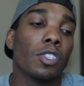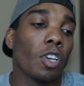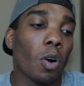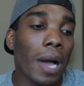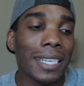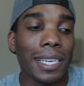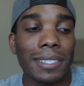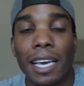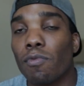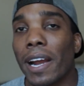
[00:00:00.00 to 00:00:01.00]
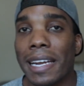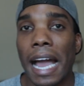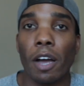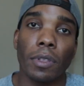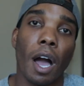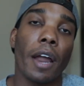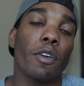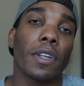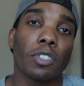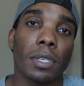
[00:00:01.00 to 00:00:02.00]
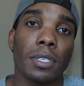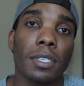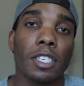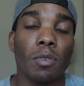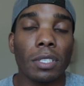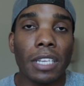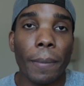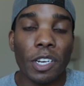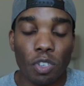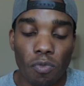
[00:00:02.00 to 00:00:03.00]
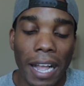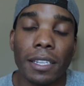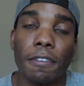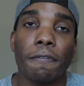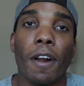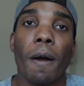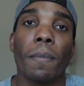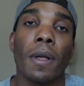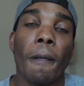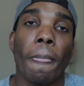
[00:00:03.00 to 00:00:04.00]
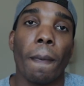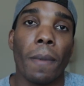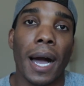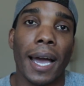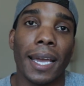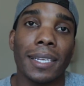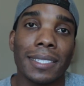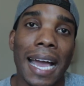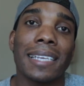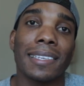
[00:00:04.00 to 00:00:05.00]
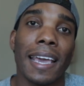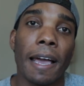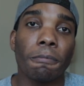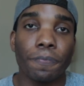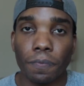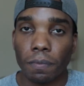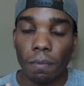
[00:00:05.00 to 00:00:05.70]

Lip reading: So as I said, right now, the audio that you're listening to is coming directly from my Tascam.